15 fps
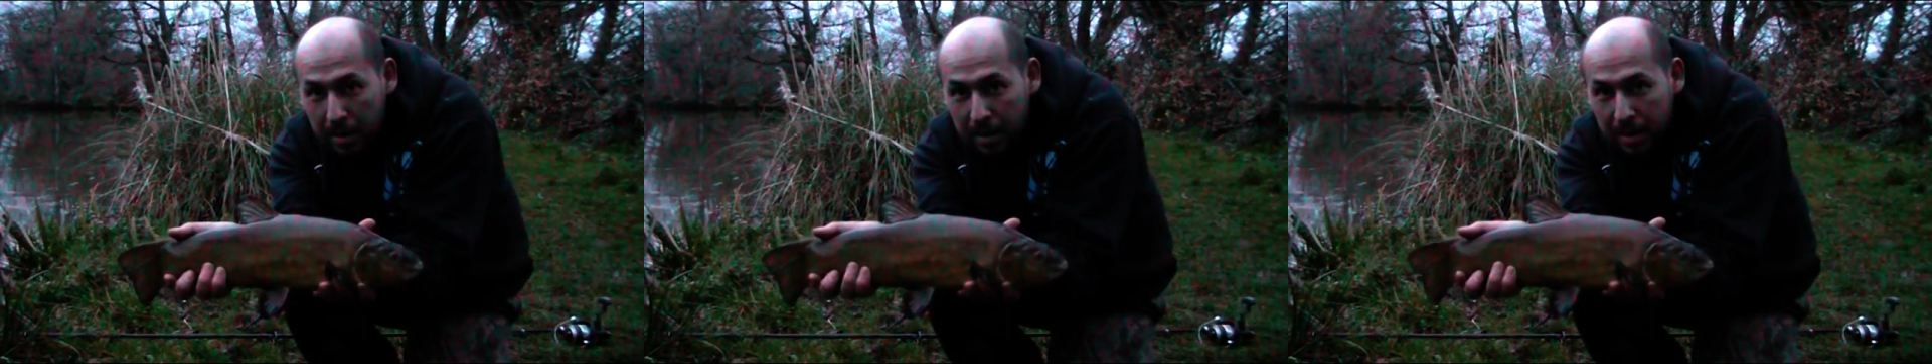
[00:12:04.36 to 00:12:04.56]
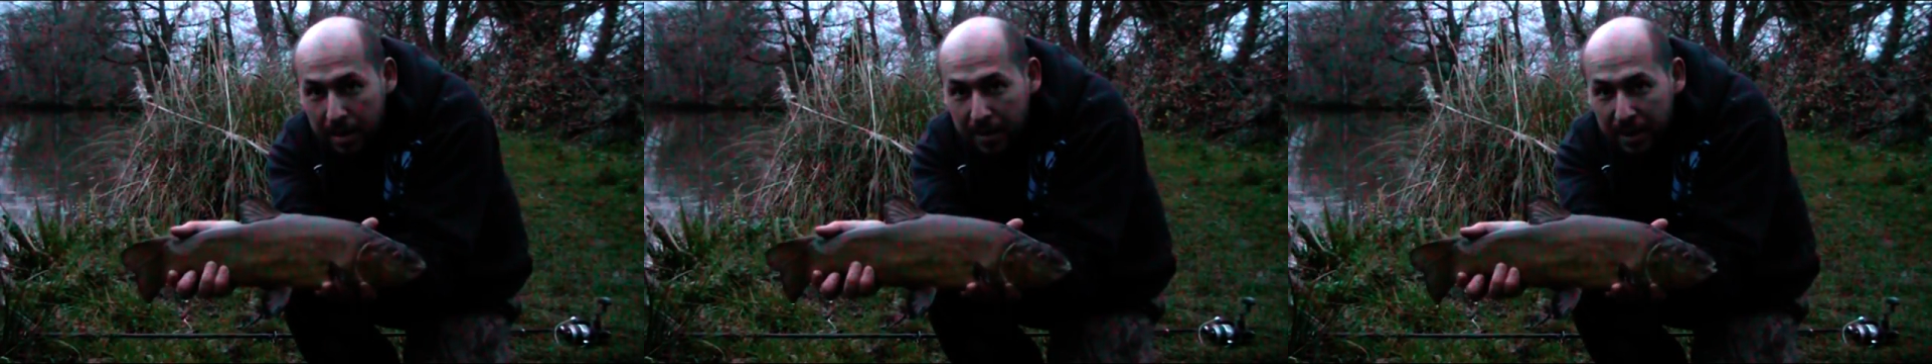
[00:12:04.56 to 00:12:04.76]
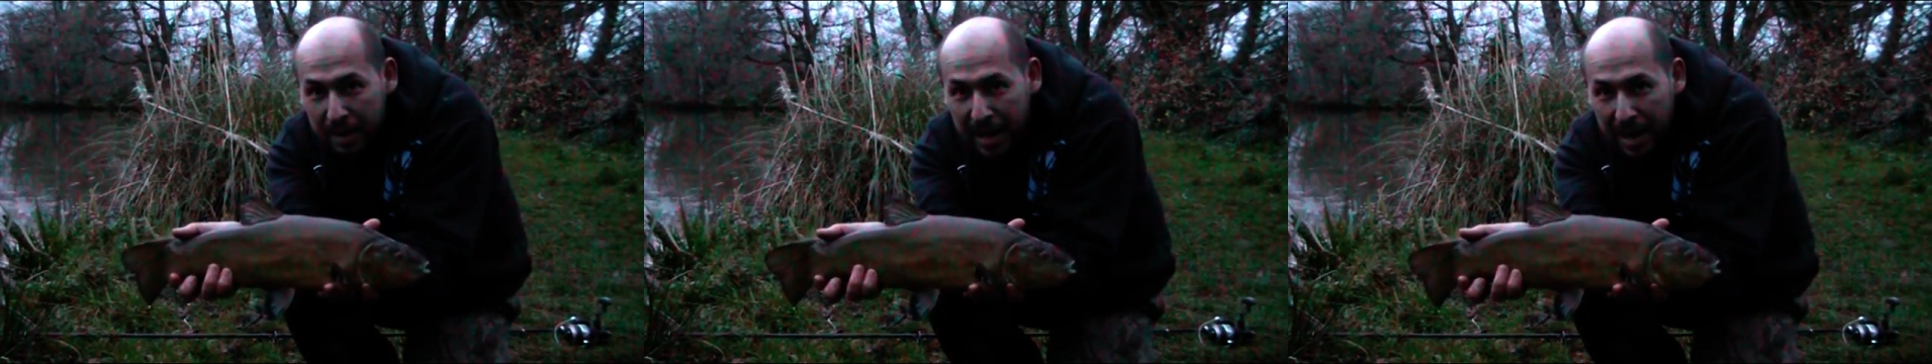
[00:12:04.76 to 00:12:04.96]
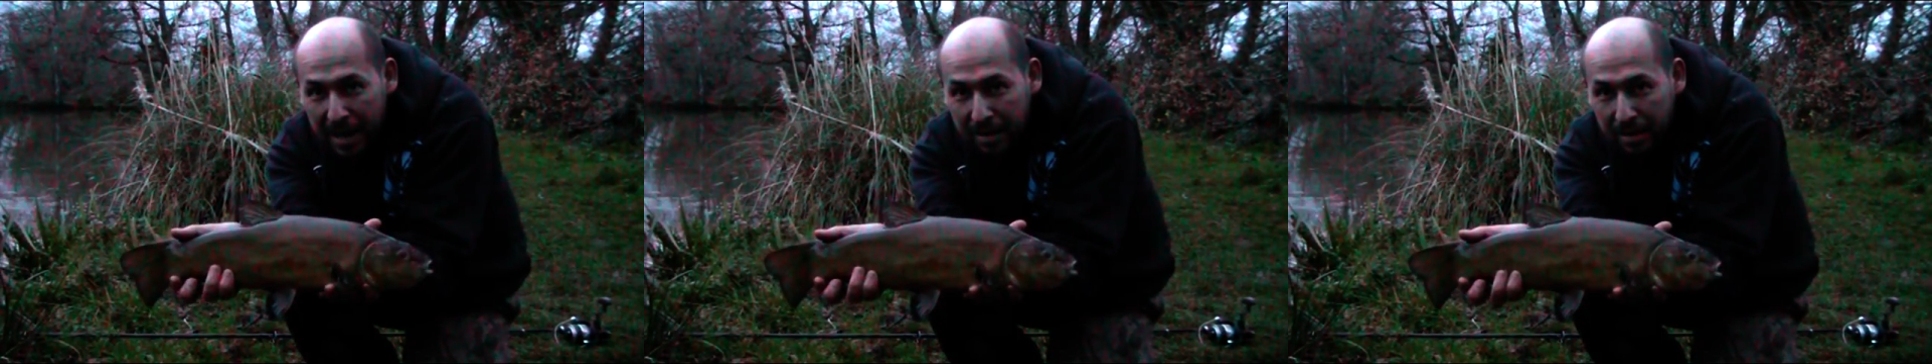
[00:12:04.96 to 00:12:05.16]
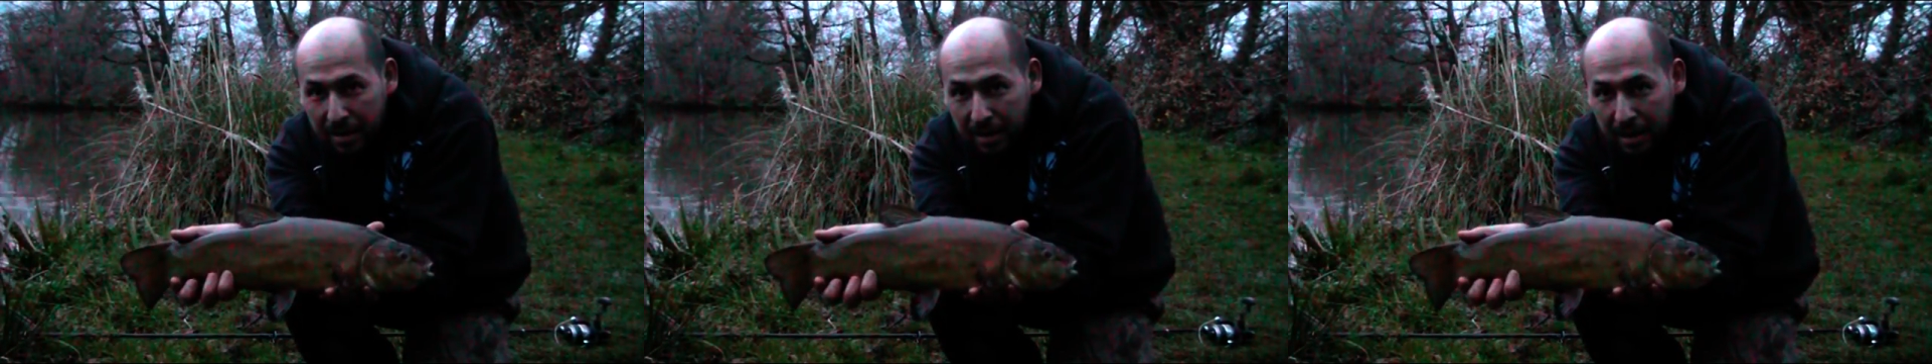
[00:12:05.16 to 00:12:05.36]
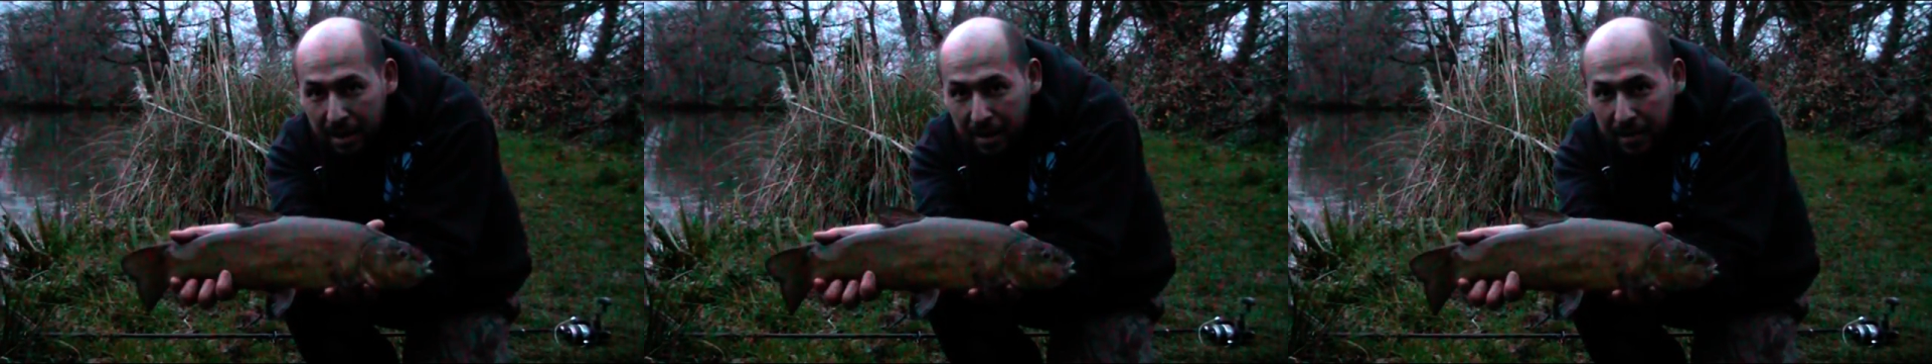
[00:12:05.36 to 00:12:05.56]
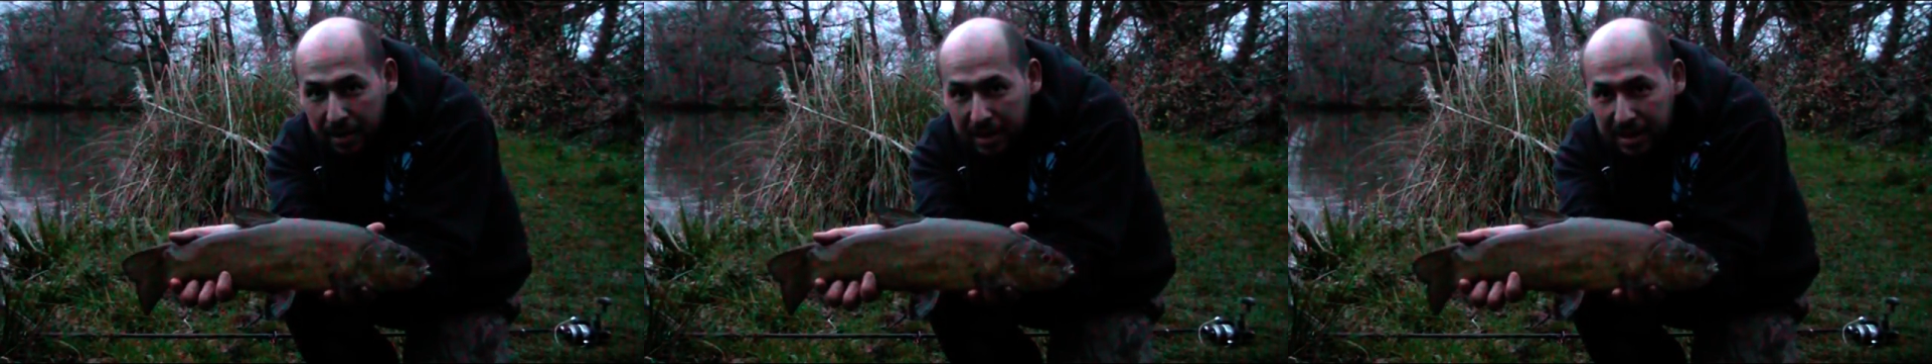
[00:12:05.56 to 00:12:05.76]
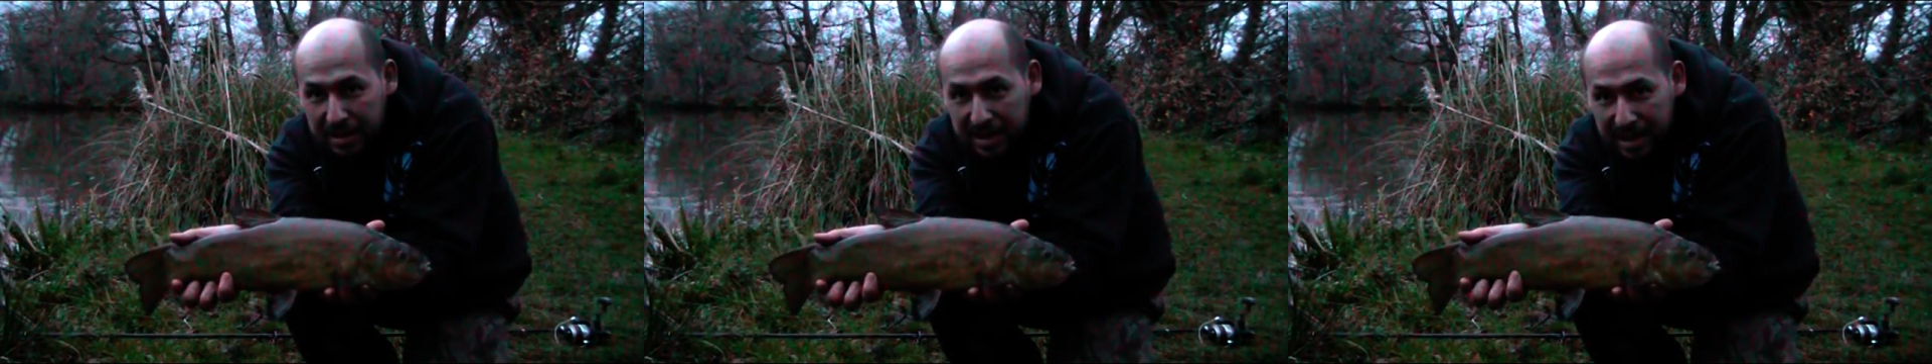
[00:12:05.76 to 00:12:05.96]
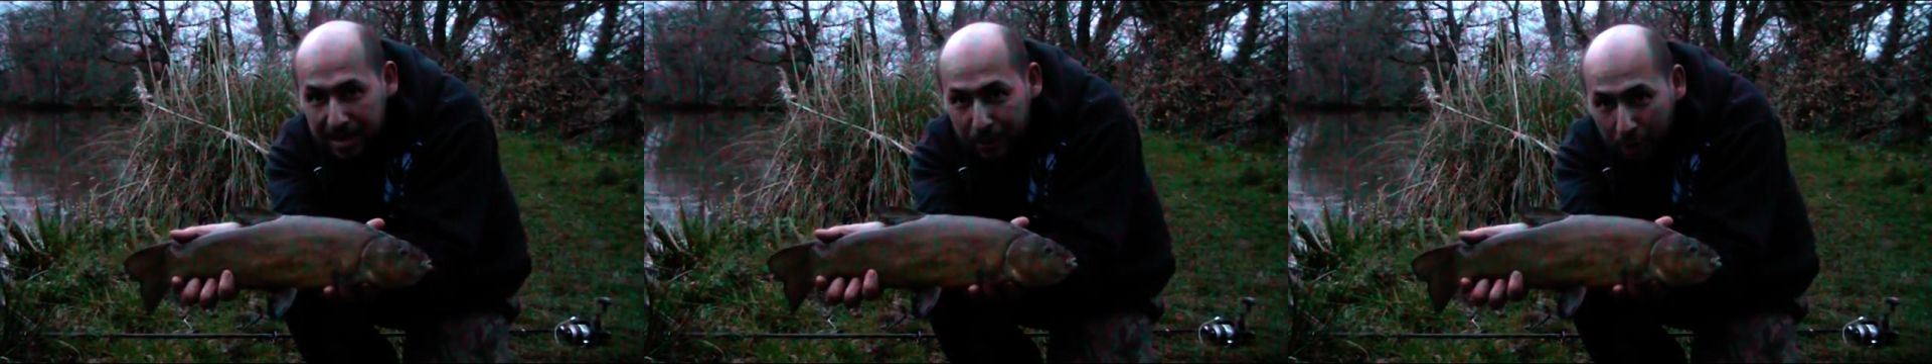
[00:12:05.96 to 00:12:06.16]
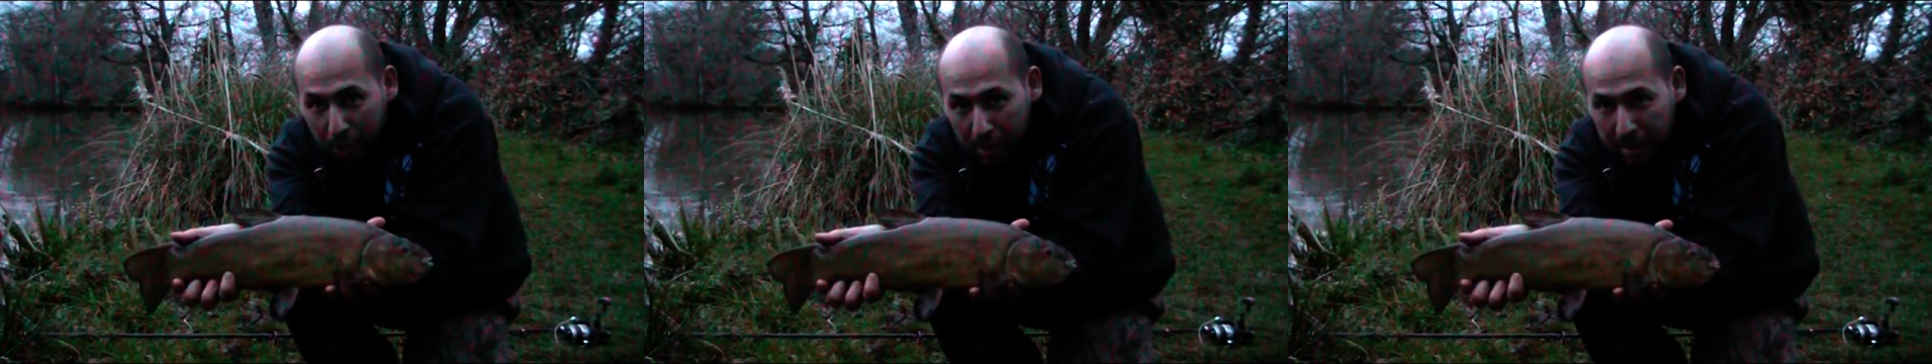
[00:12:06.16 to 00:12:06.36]
There we go. Hope you can see
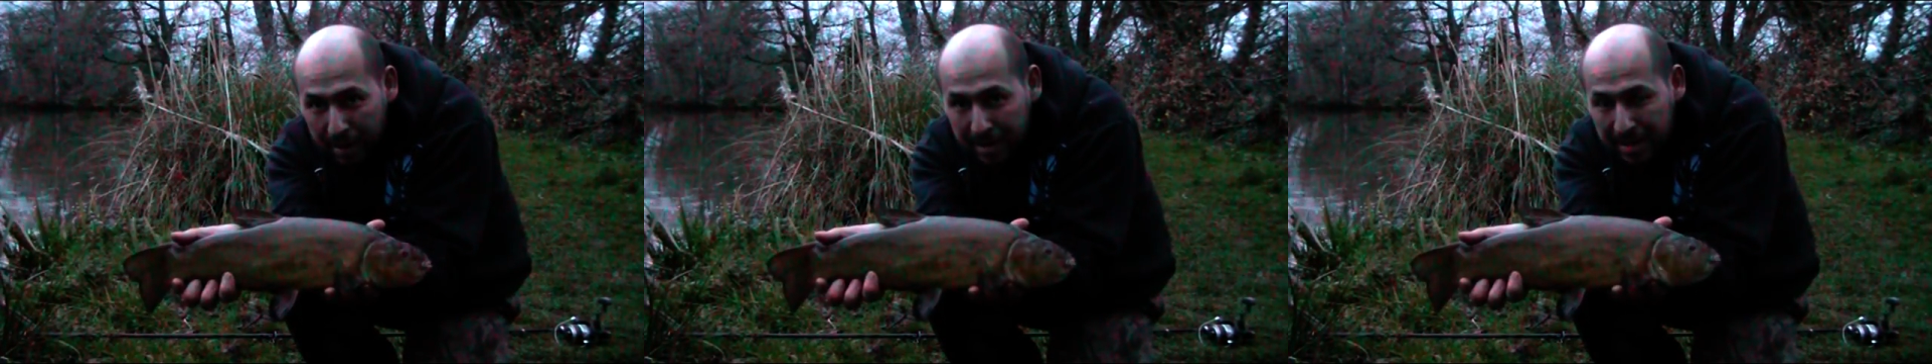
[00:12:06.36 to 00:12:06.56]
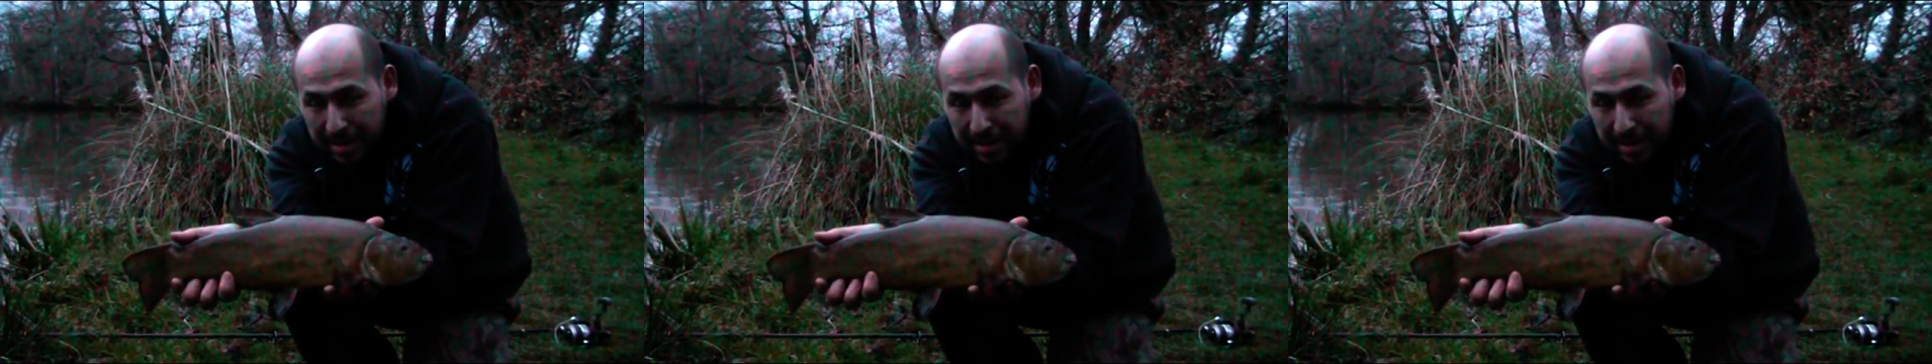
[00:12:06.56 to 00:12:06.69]
him all right.